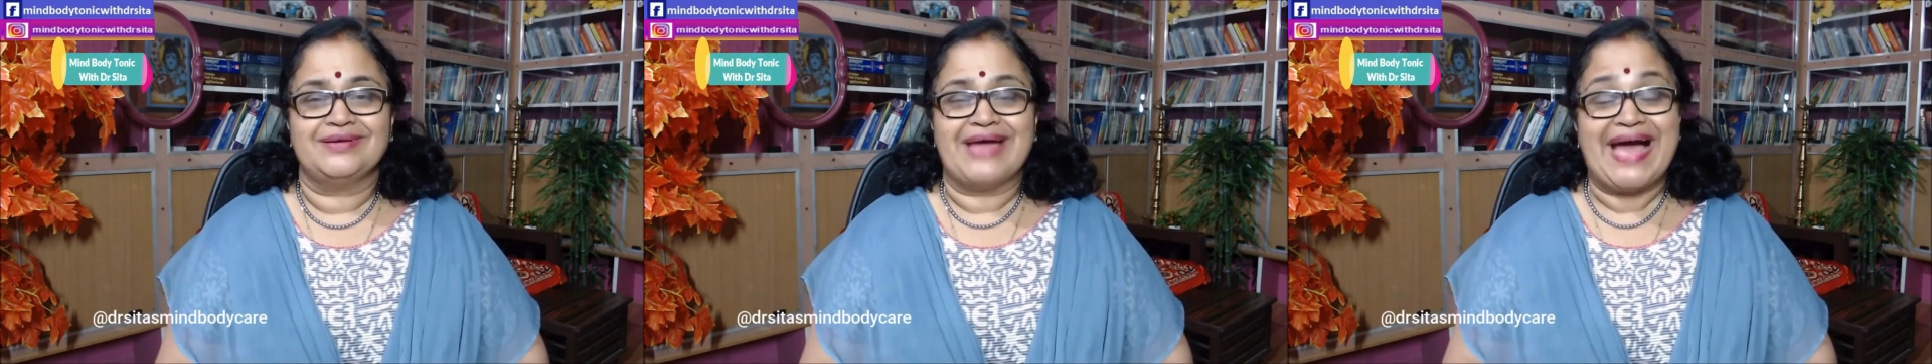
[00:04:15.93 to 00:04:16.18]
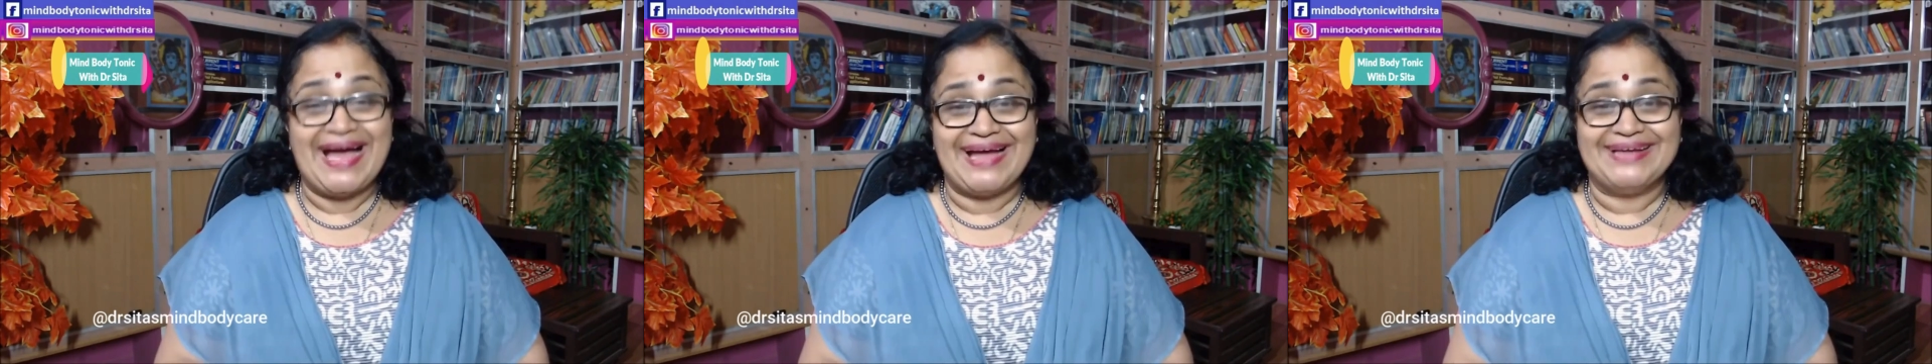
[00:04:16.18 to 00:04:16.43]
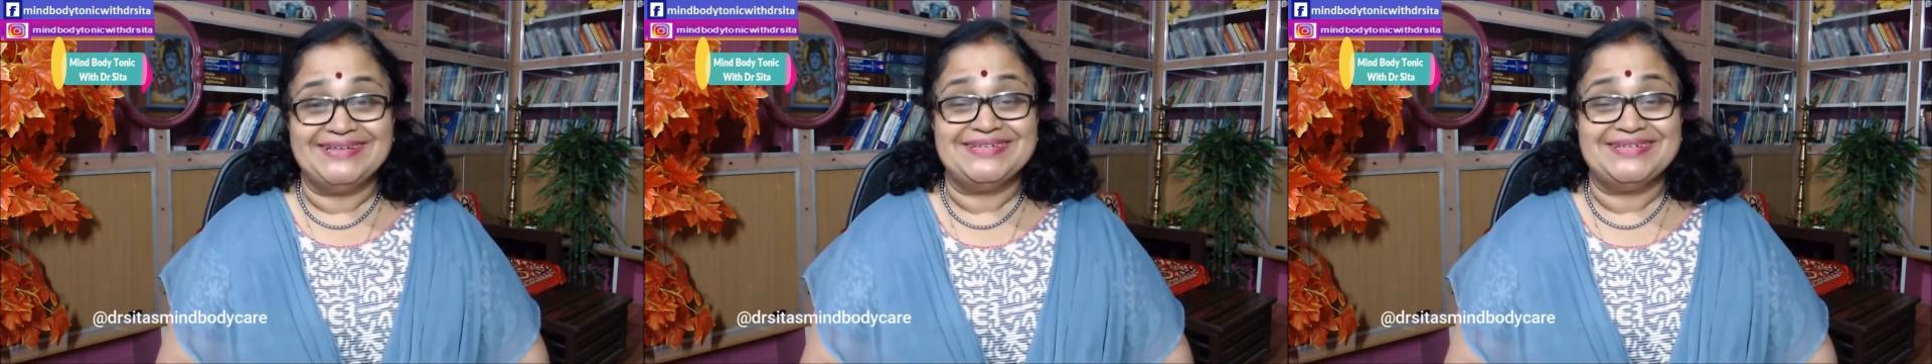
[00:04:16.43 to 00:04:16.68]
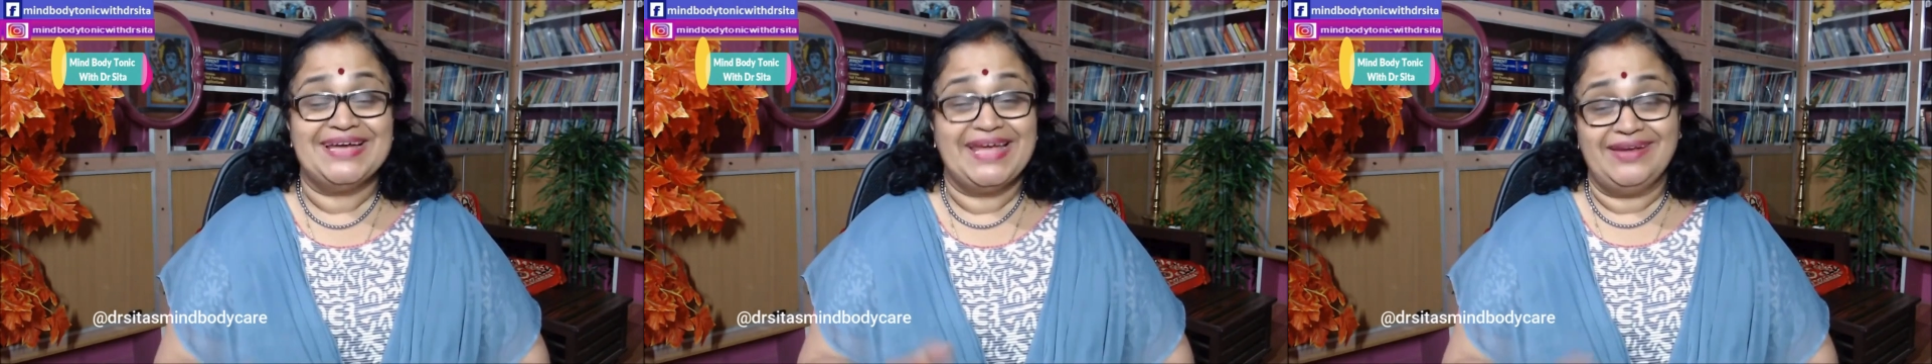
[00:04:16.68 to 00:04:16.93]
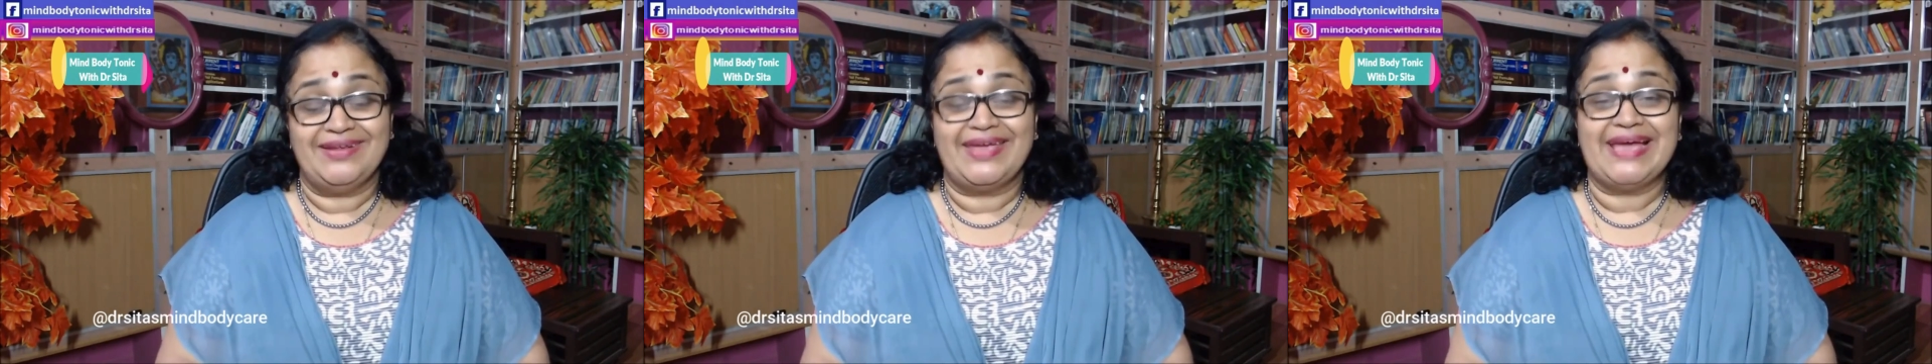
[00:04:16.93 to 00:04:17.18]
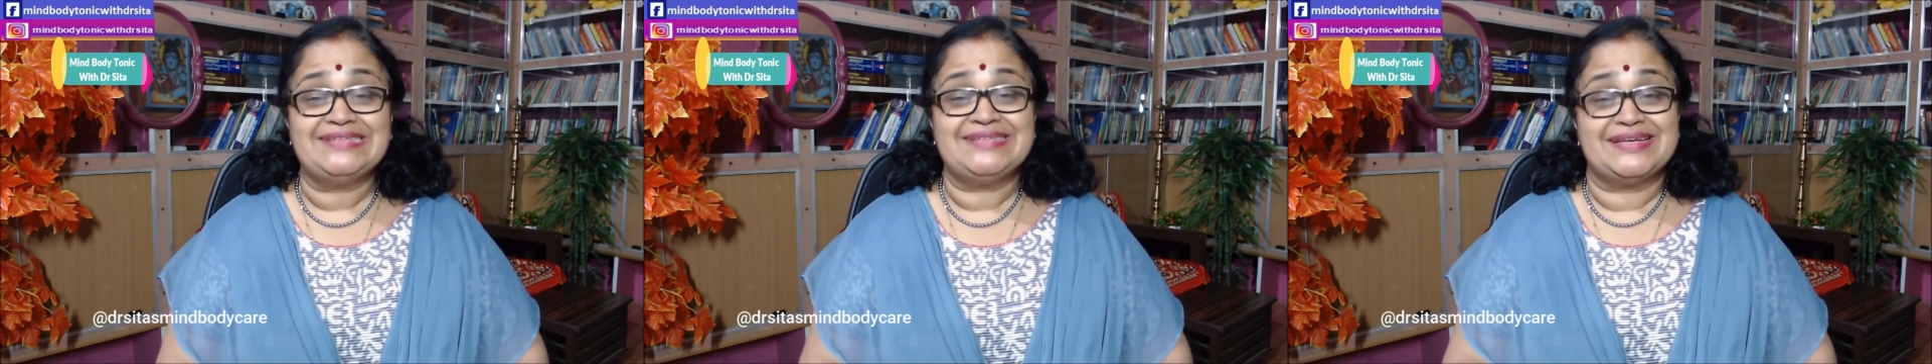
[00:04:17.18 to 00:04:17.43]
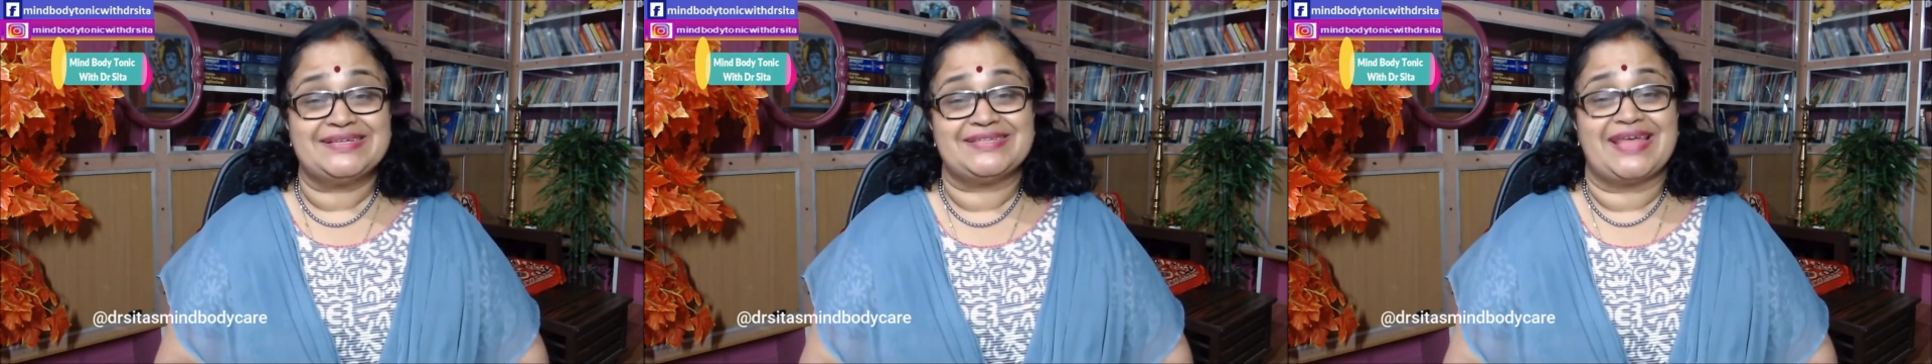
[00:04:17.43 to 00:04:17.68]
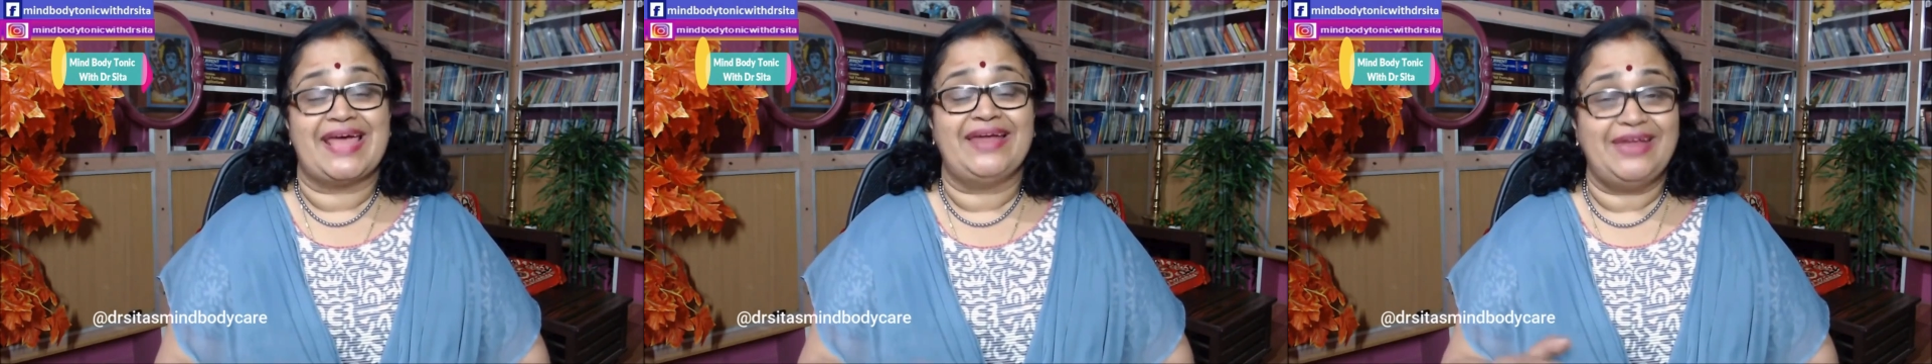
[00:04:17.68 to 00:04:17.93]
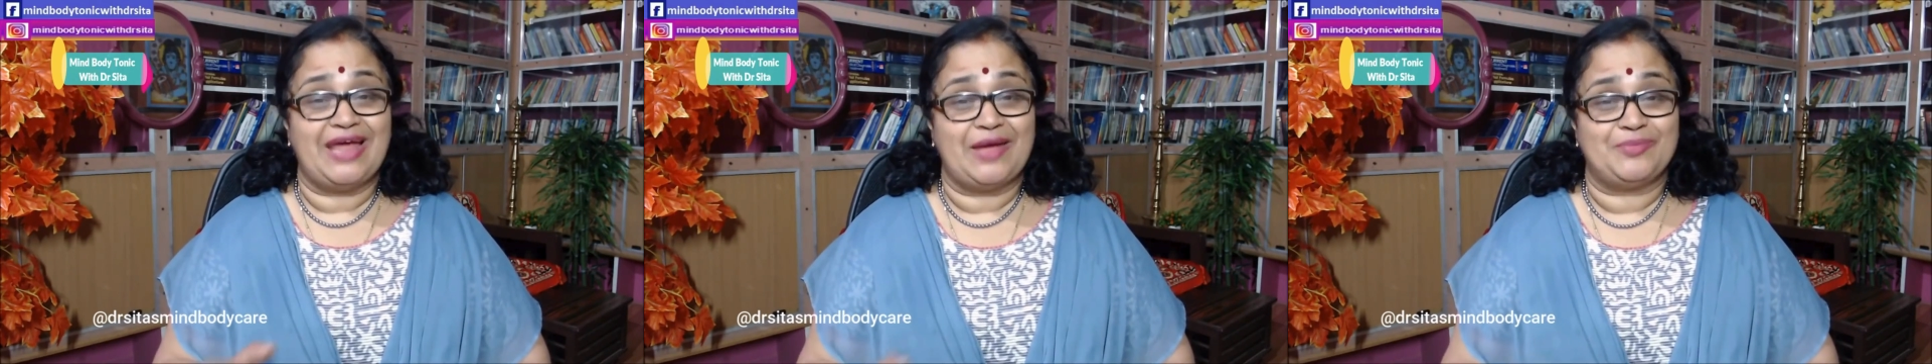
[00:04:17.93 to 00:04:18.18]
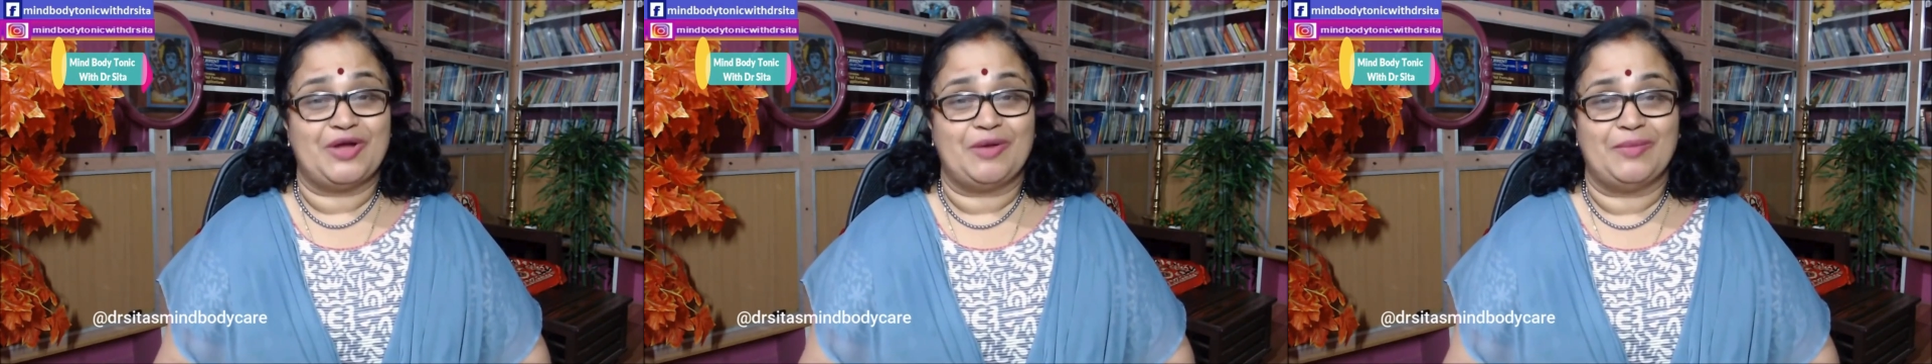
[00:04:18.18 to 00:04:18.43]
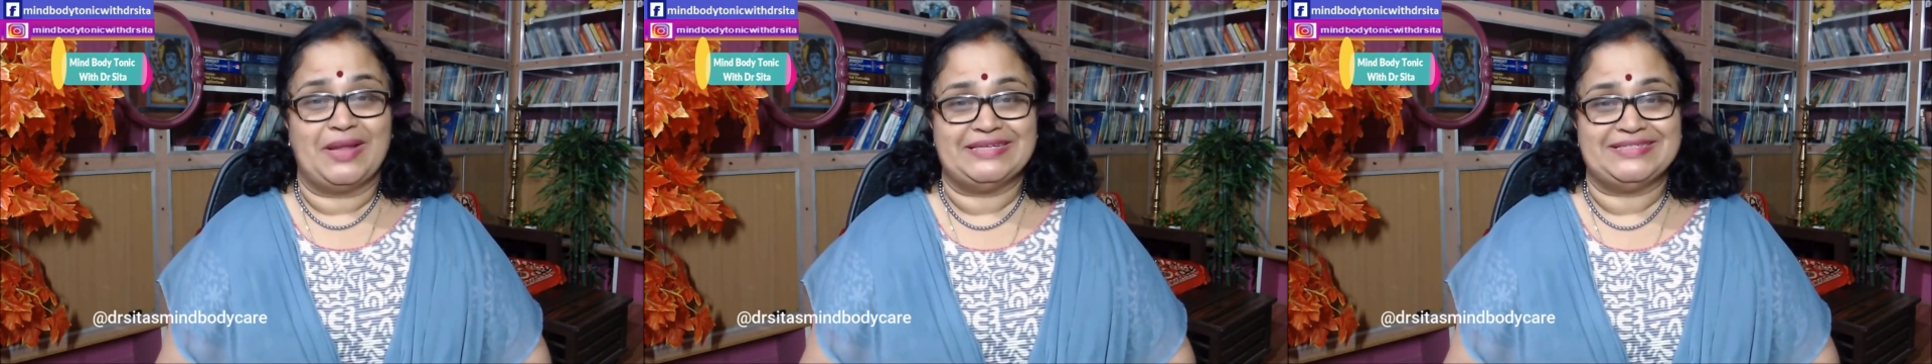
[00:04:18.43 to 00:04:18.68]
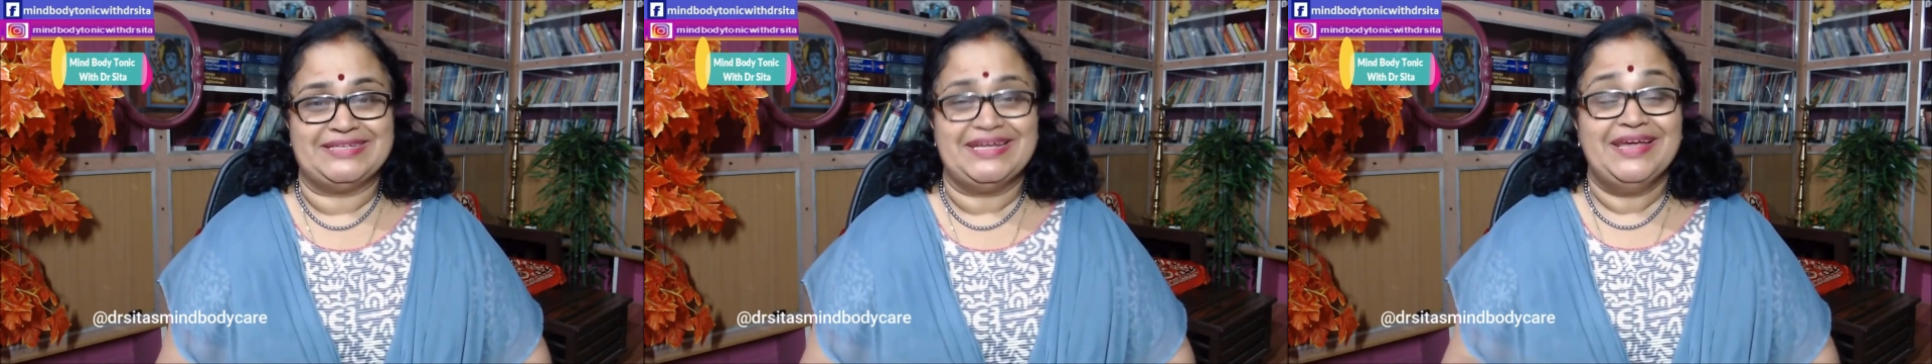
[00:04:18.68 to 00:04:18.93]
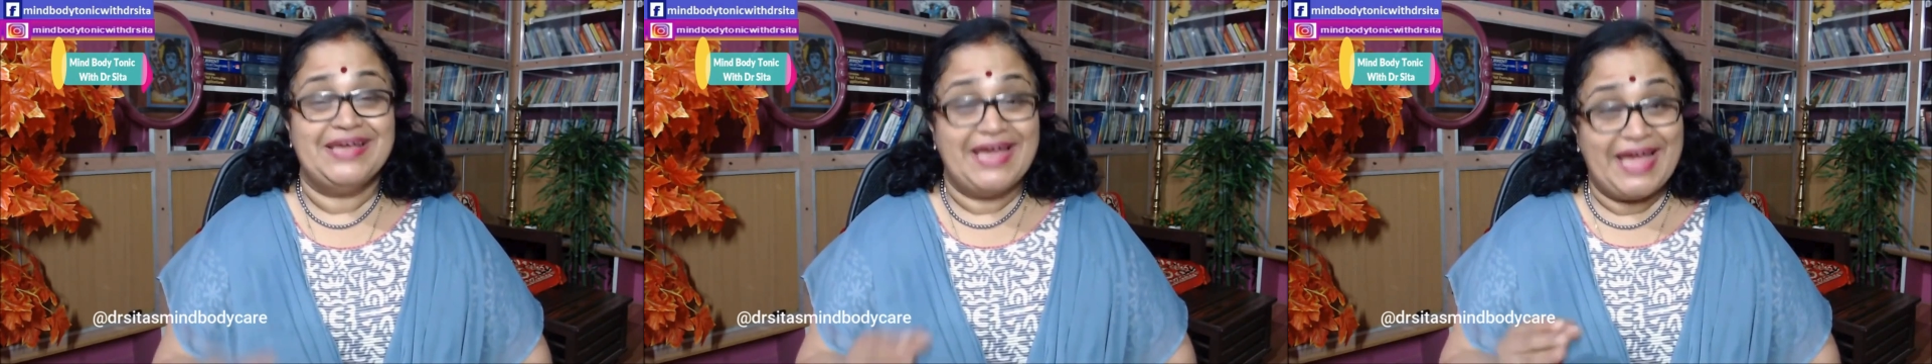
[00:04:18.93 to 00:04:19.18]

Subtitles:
And in case there is any abnormality,